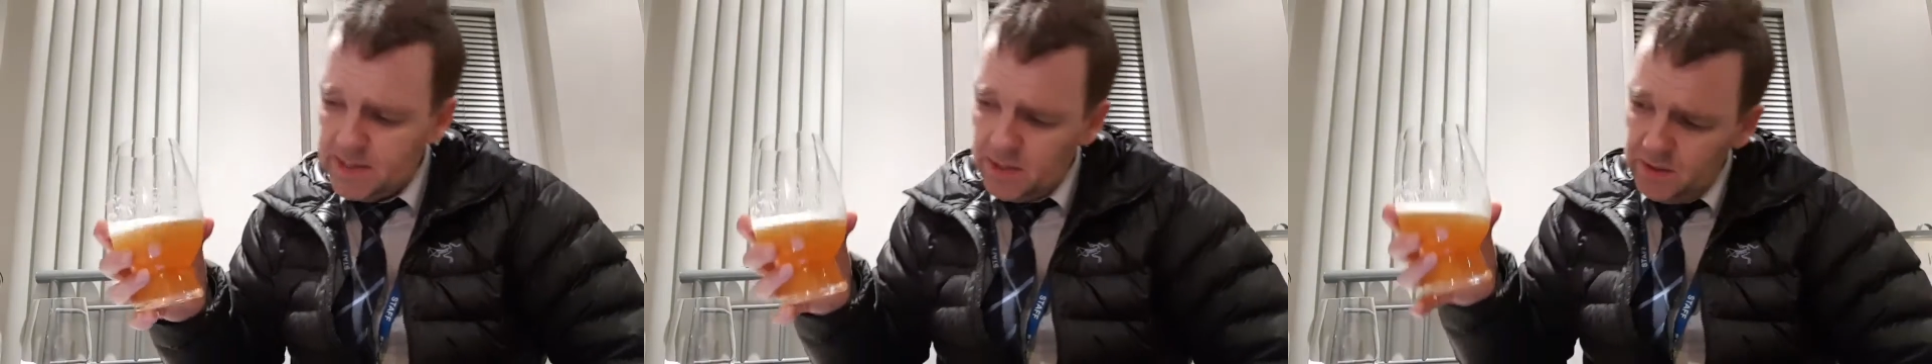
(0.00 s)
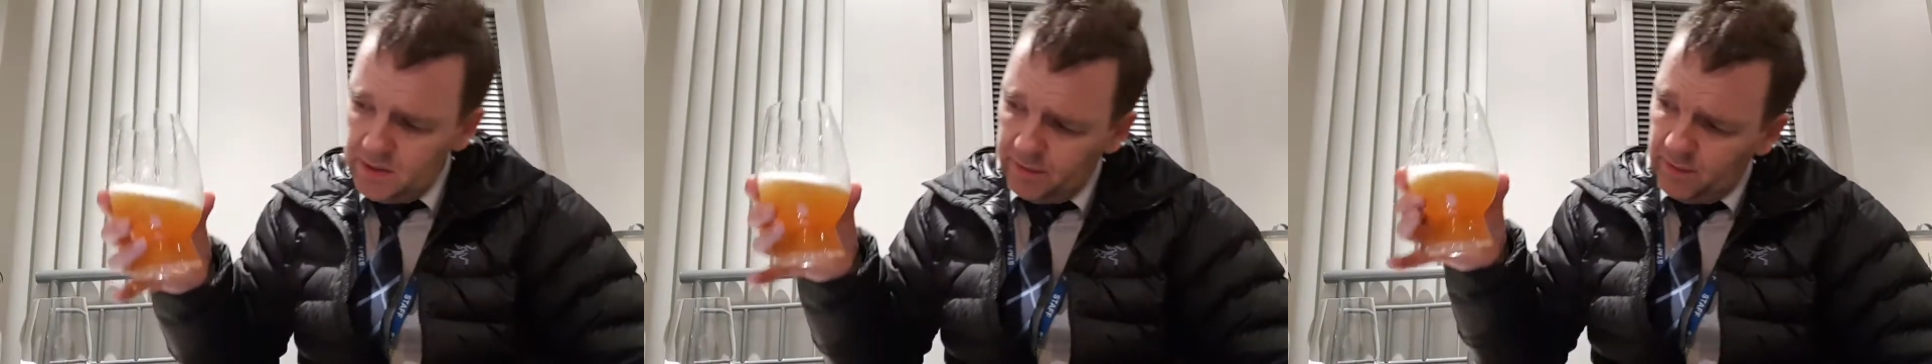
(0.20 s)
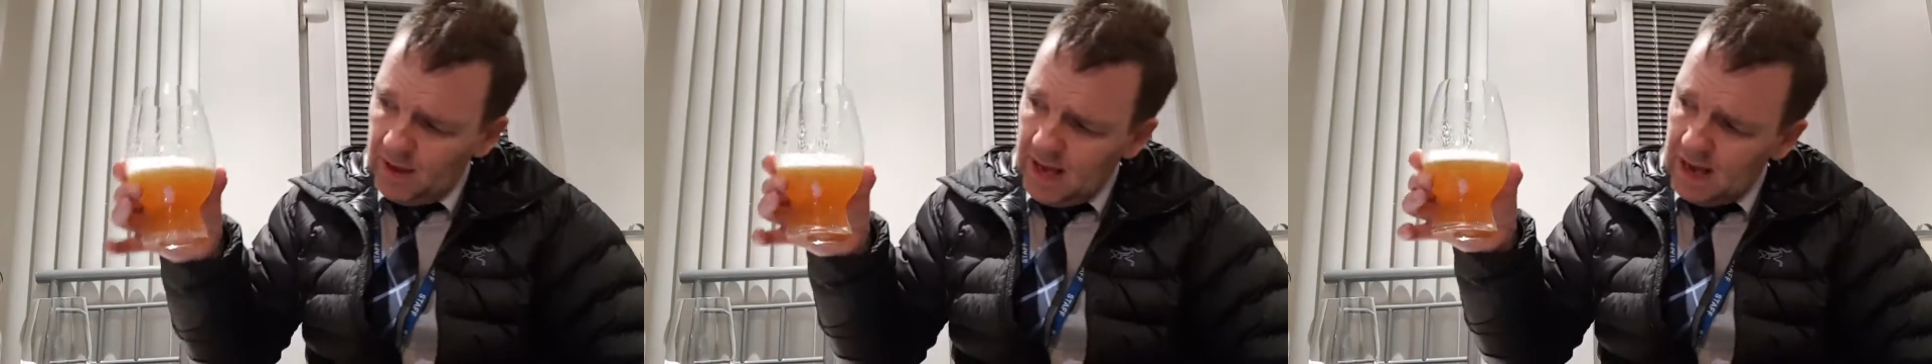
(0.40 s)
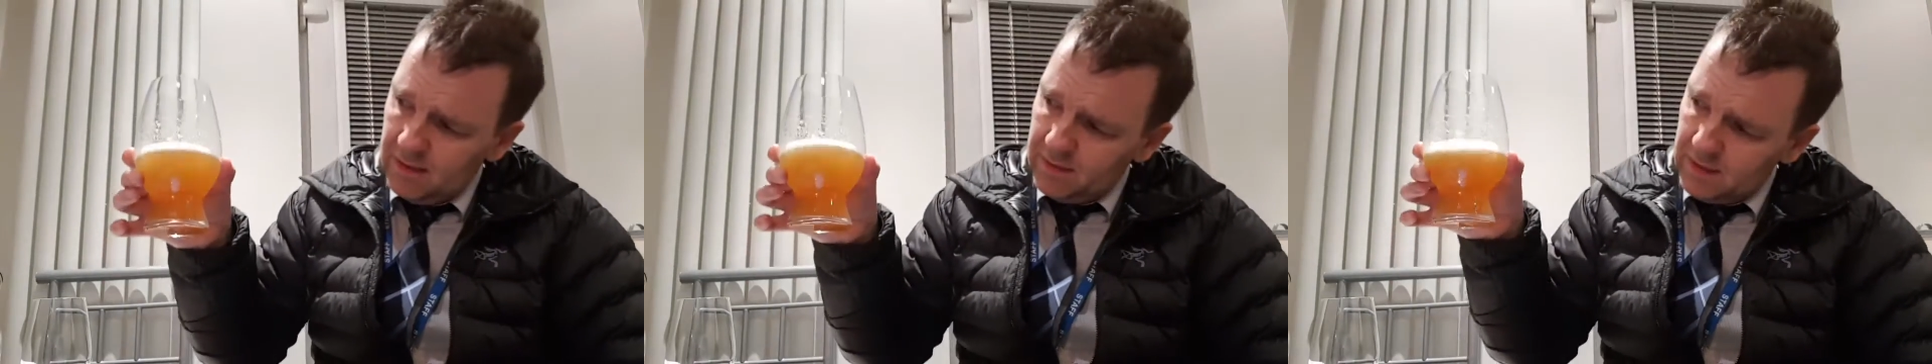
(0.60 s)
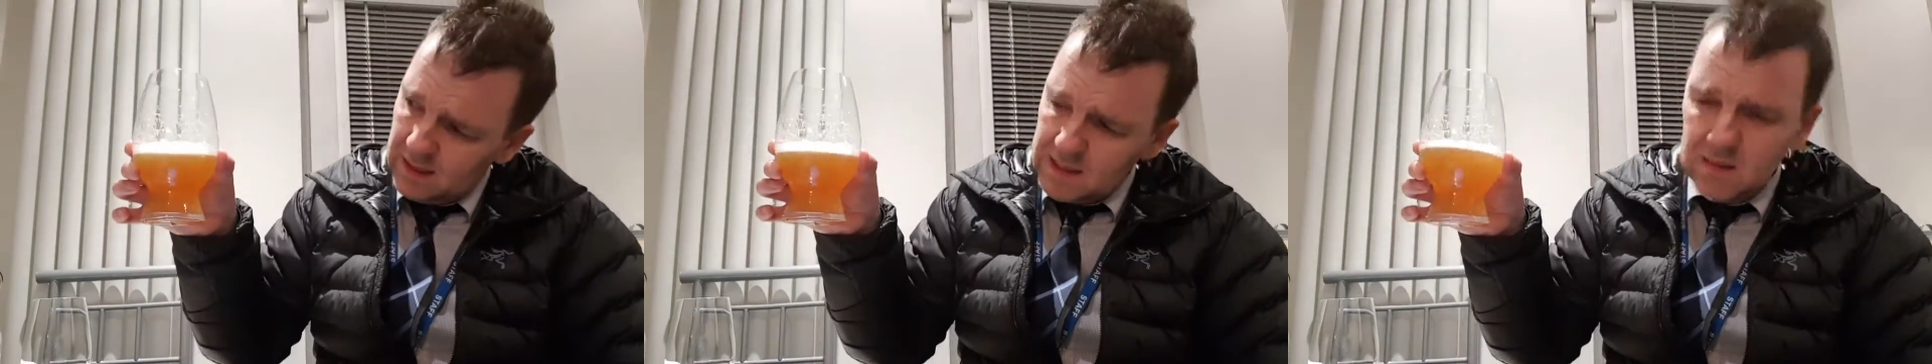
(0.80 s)
2 to
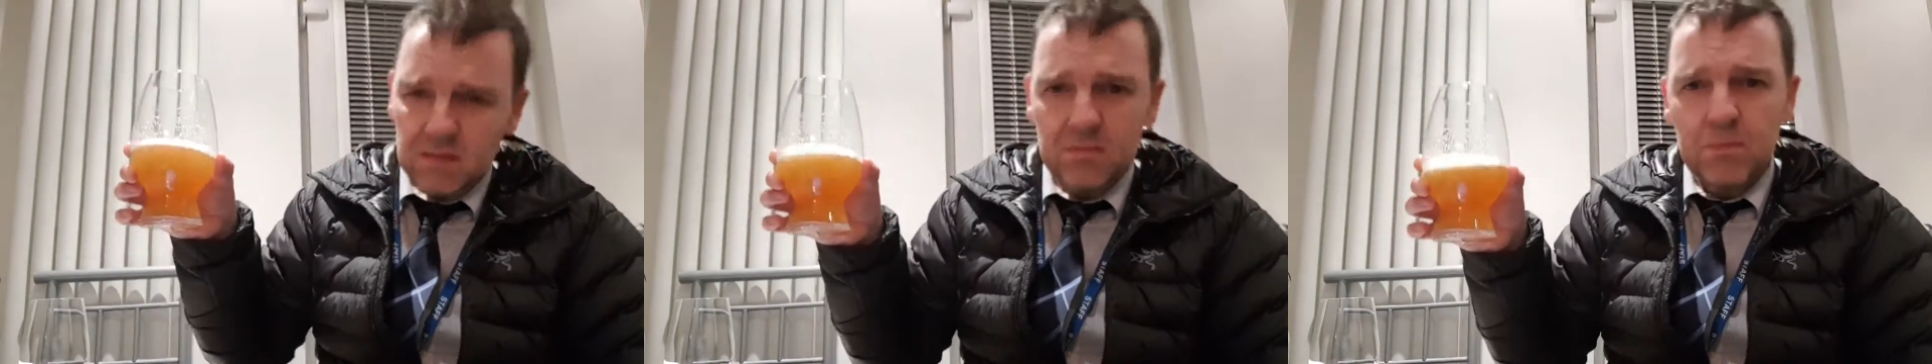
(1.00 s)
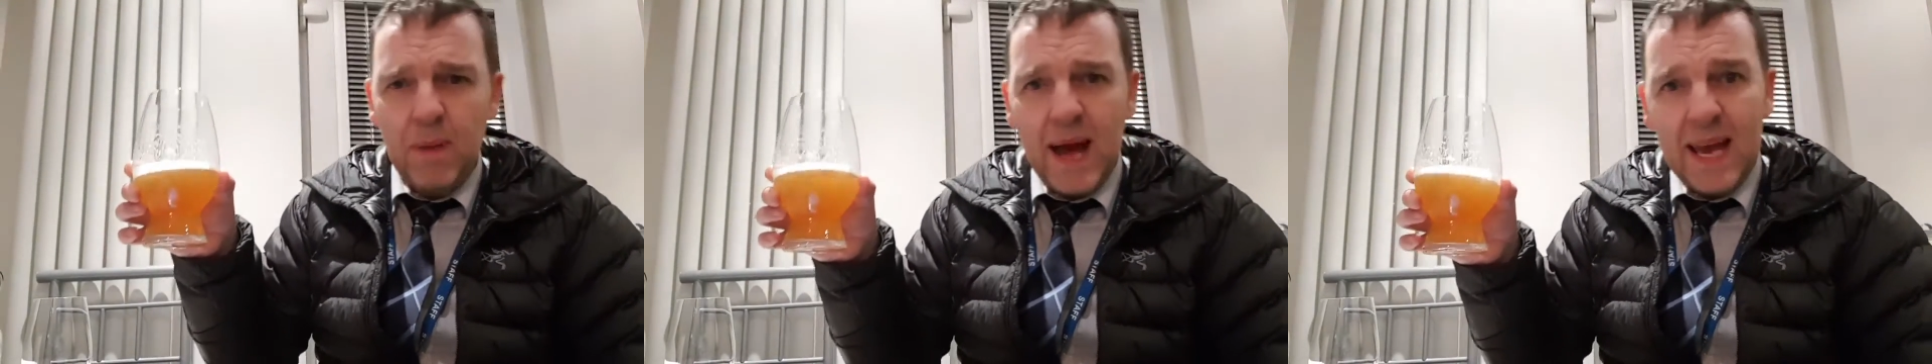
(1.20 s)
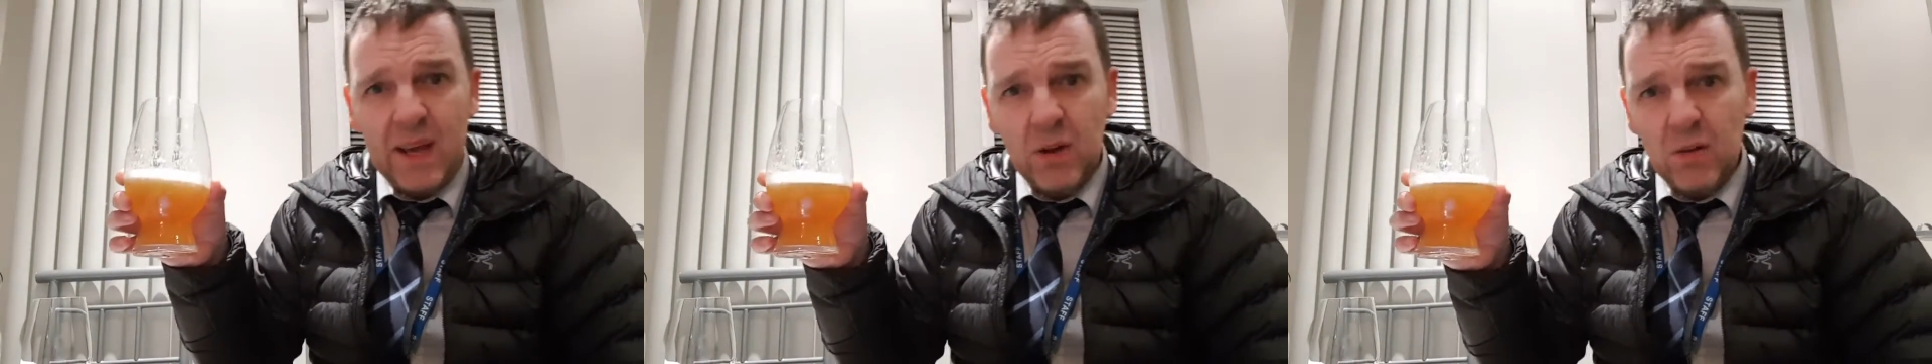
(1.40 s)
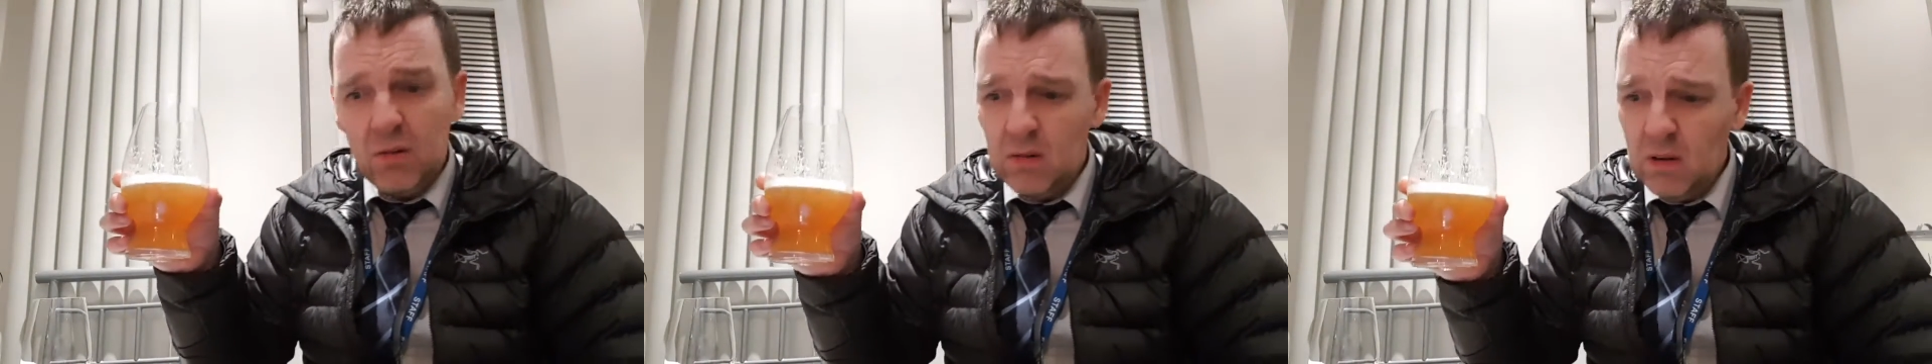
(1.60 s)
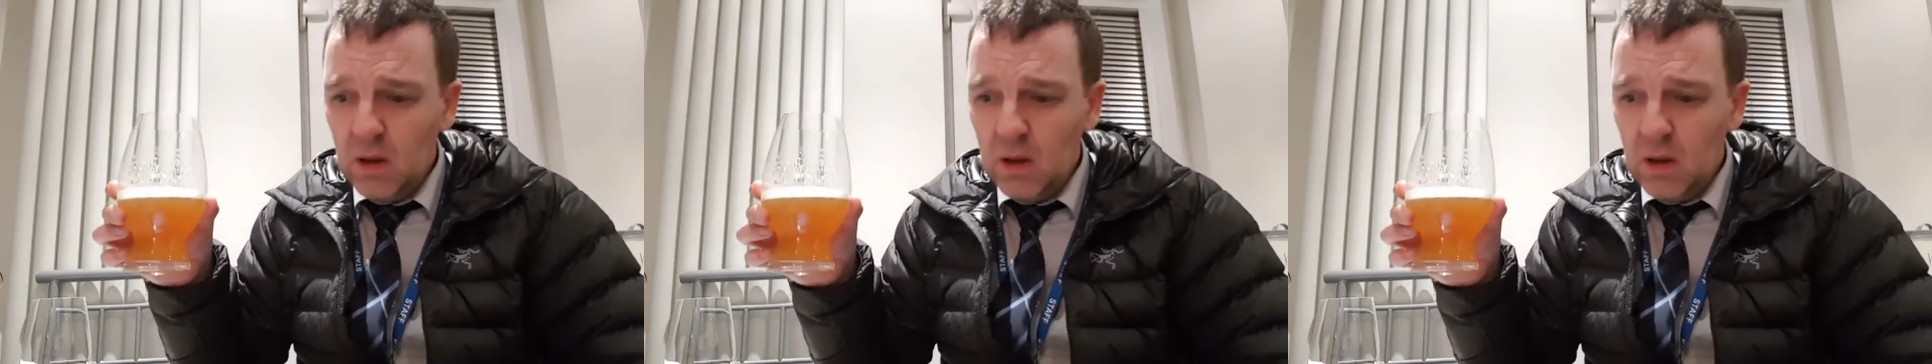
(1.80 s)
5, that's pale.